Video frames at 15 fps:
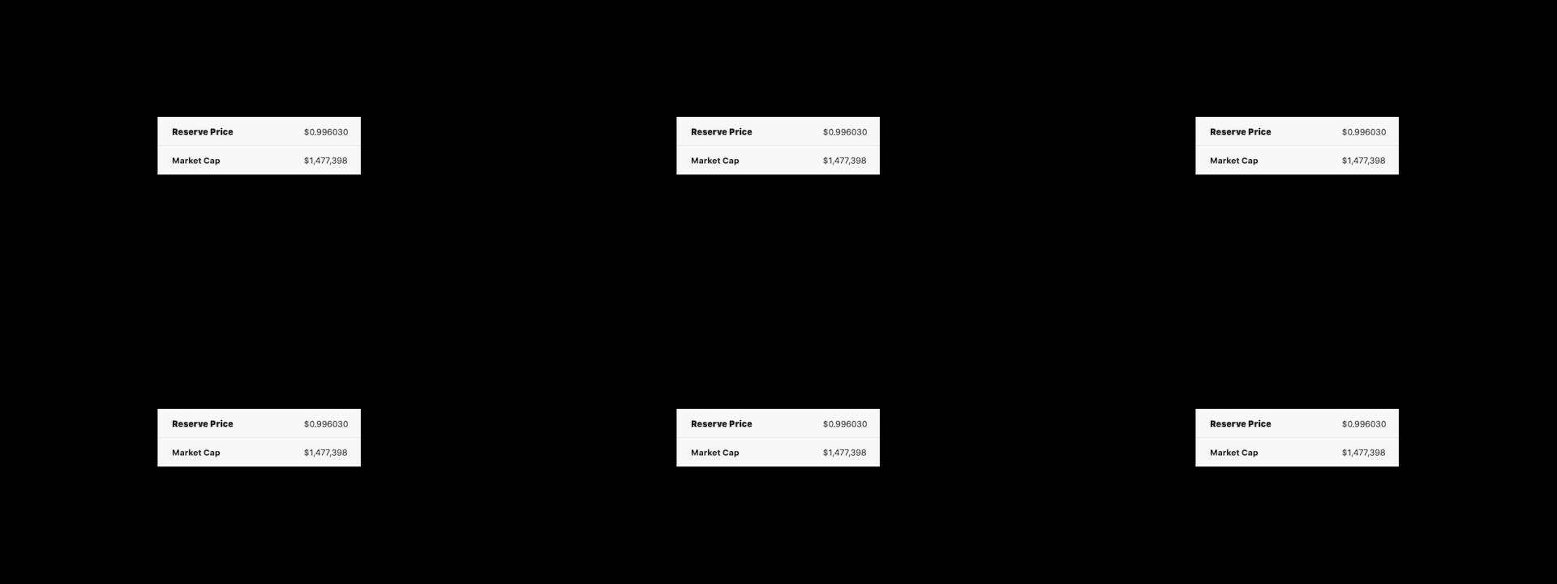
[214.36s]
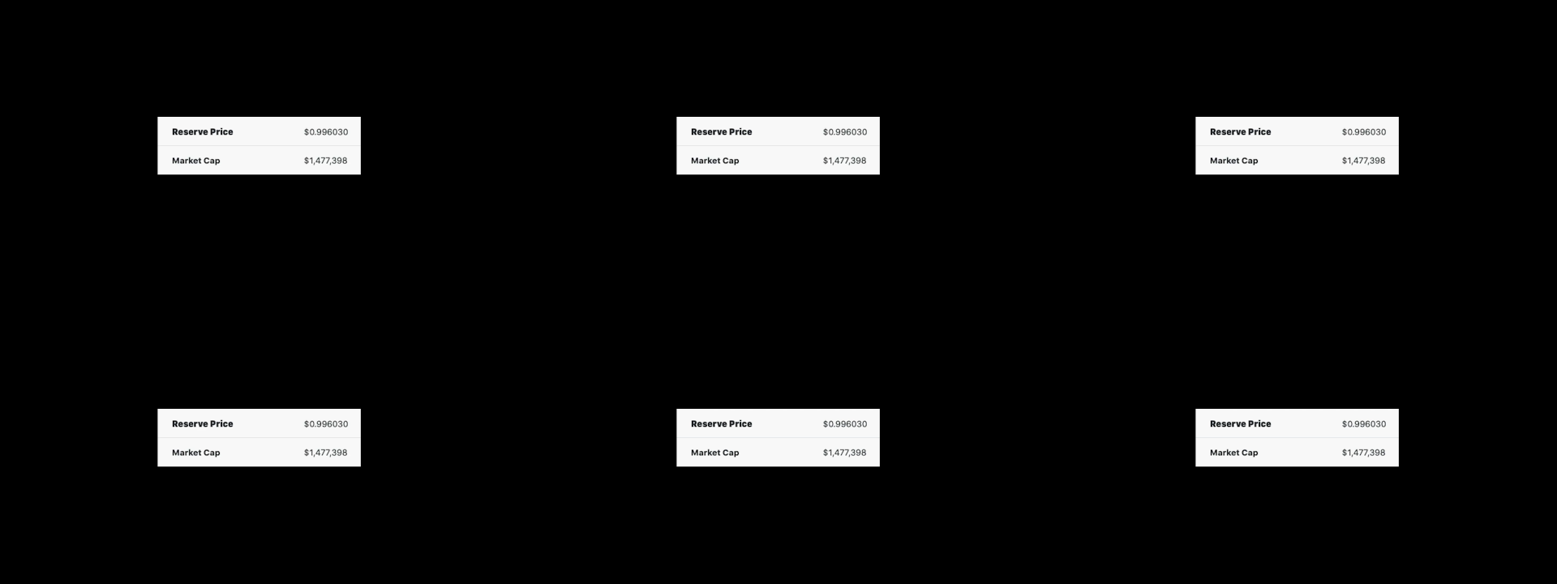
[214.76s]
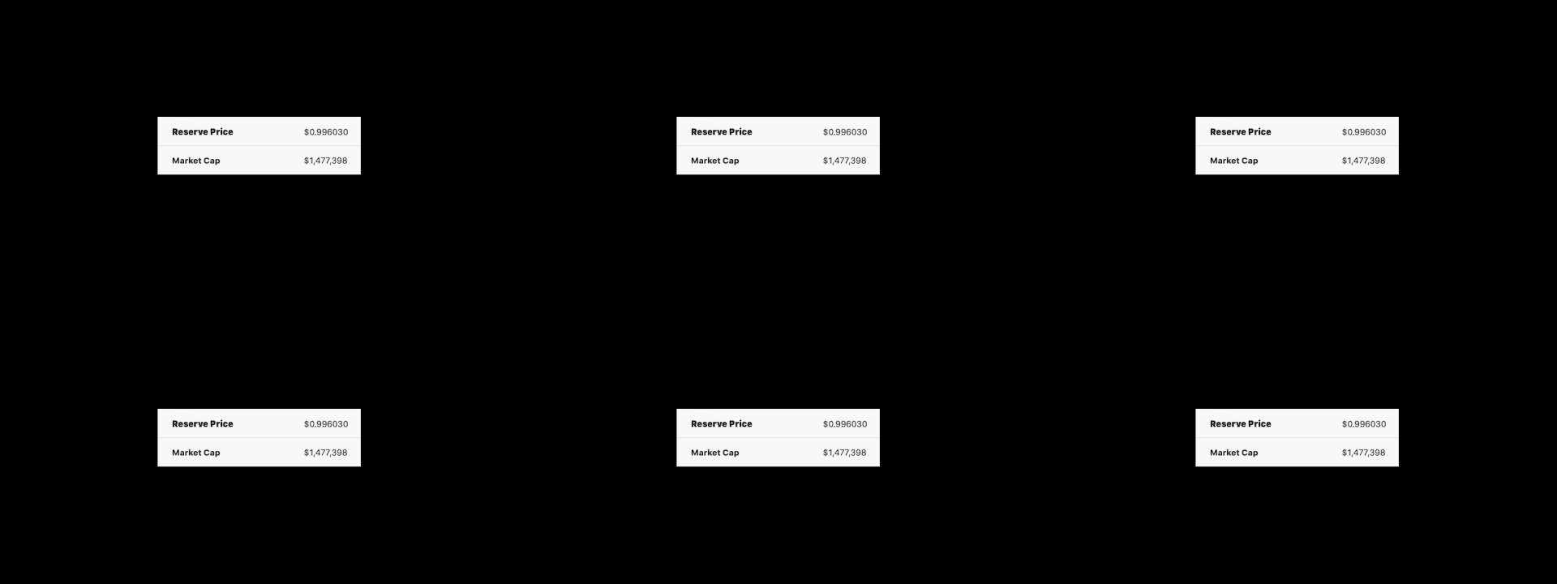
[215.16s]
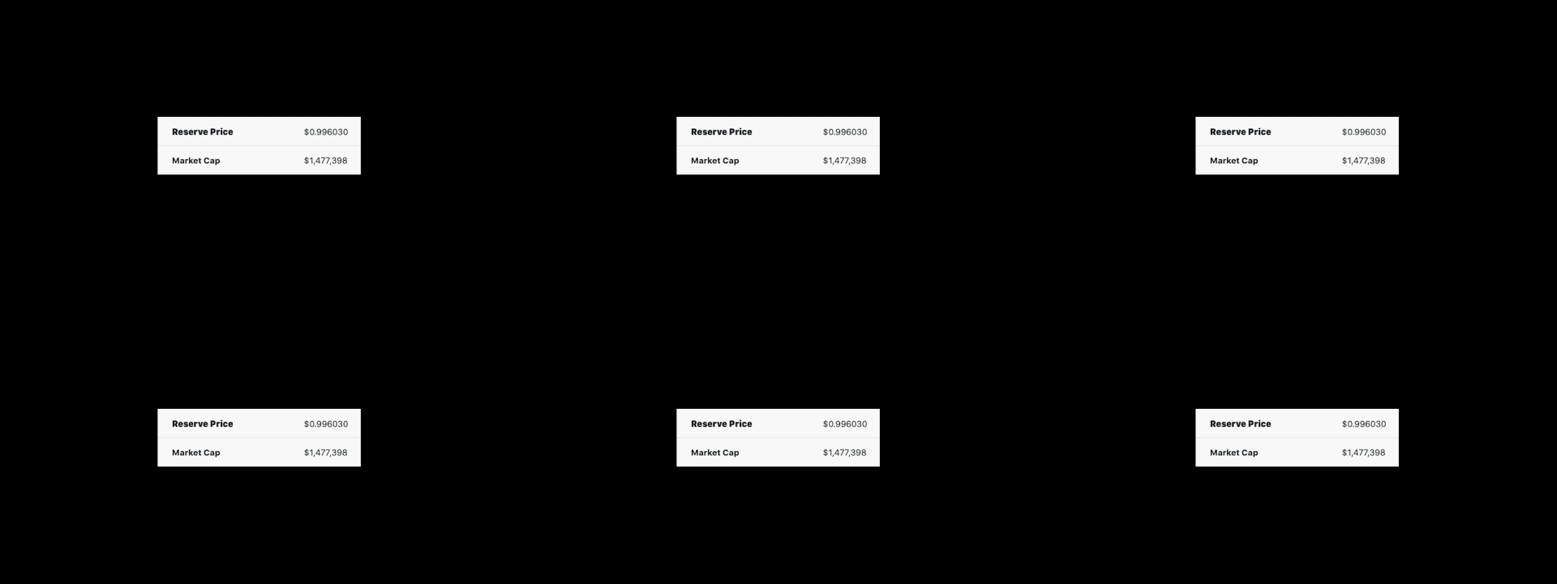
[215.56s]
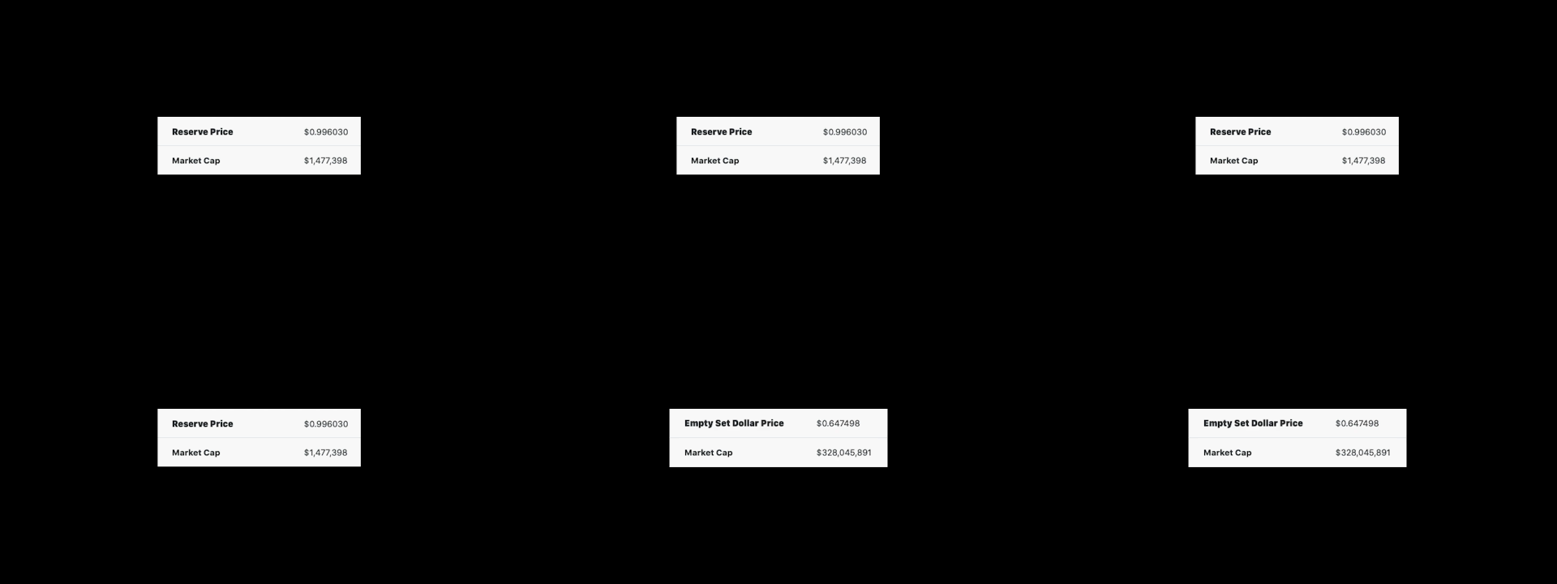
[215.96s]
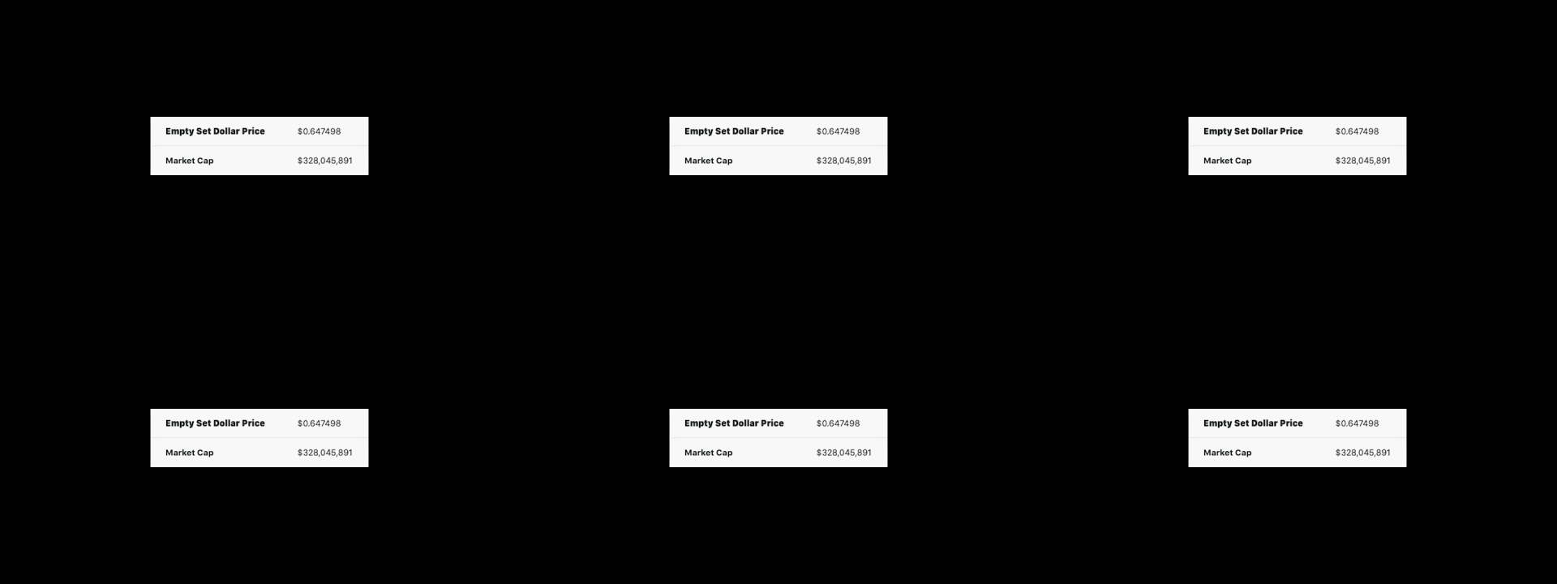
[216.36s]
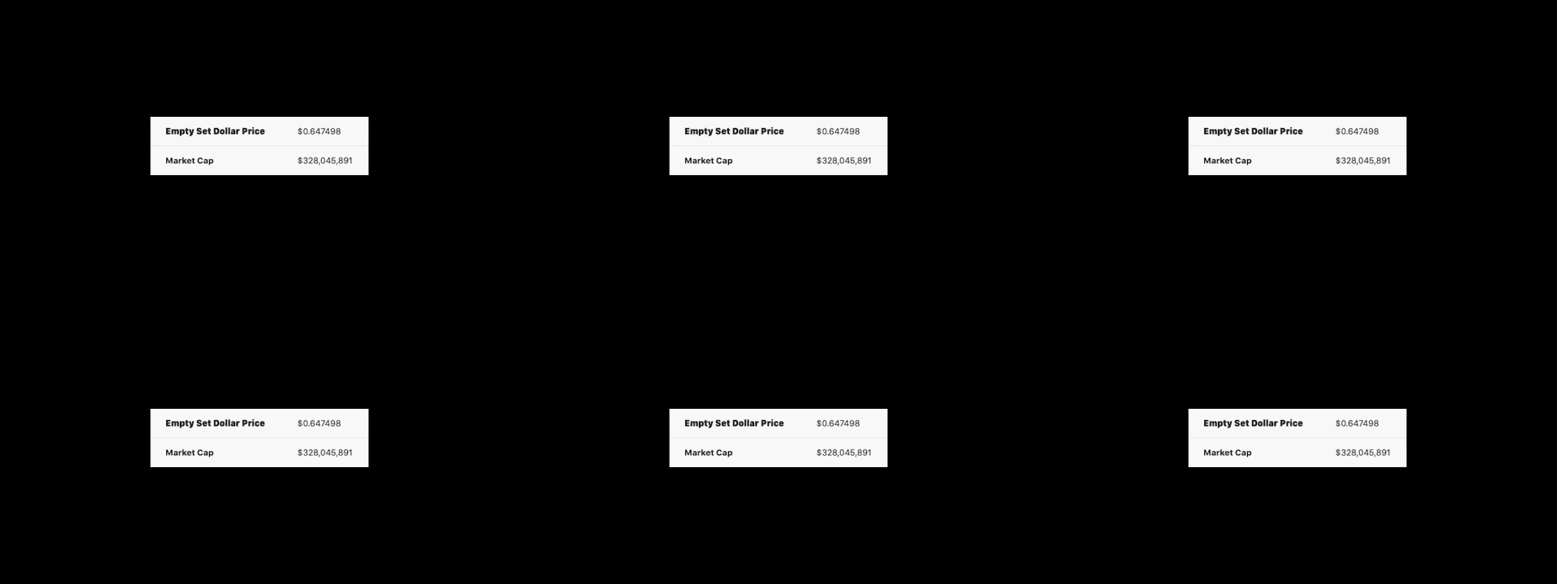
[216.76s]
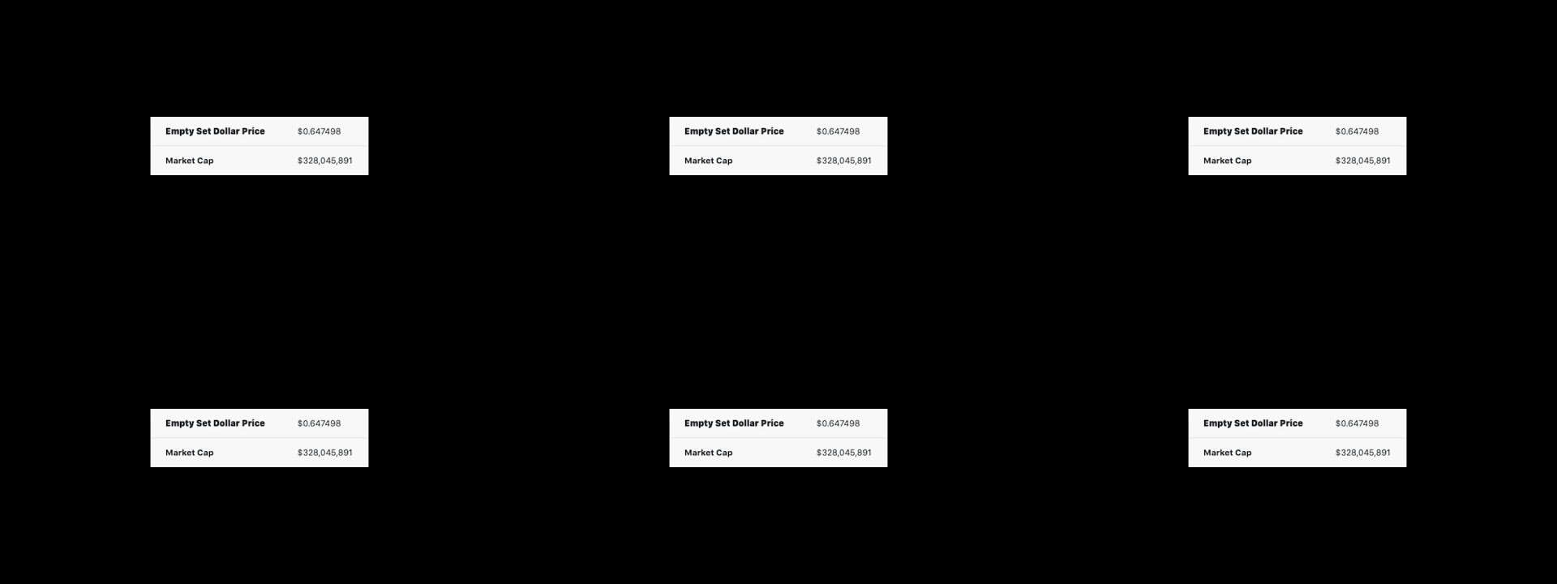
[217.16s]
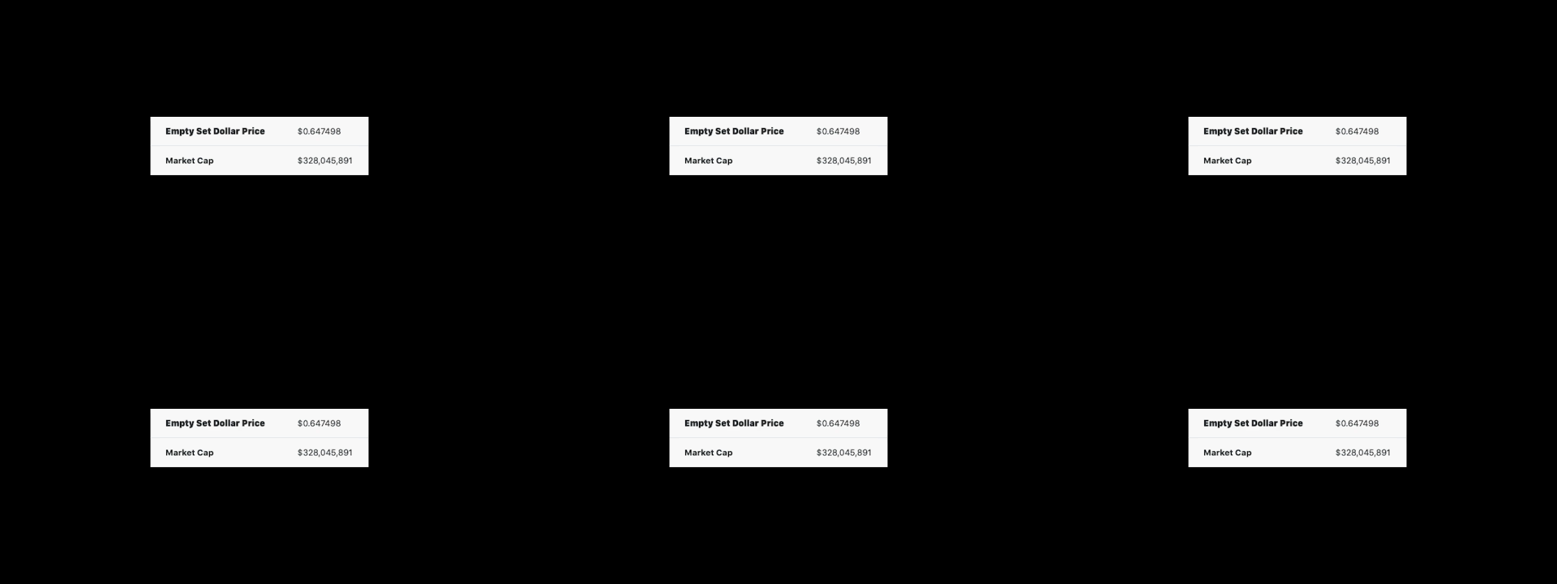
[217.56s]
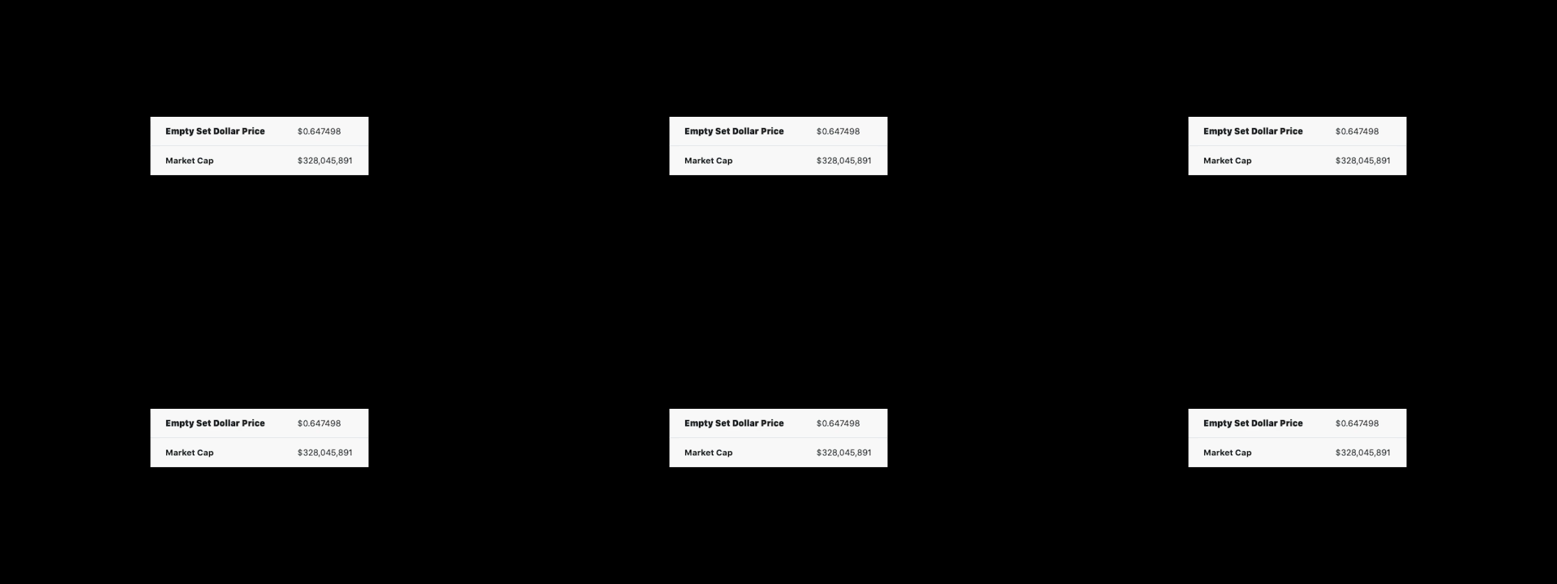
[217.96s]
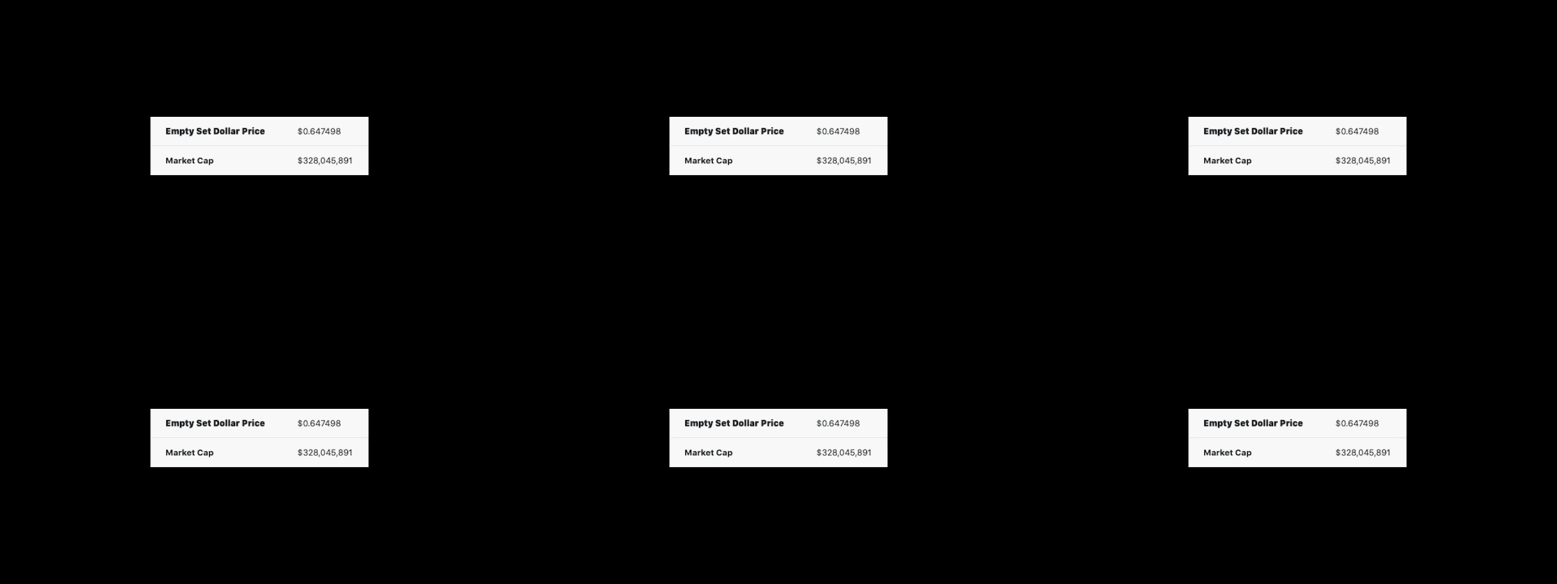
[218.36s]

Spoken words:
Nobody's mouth can be seen.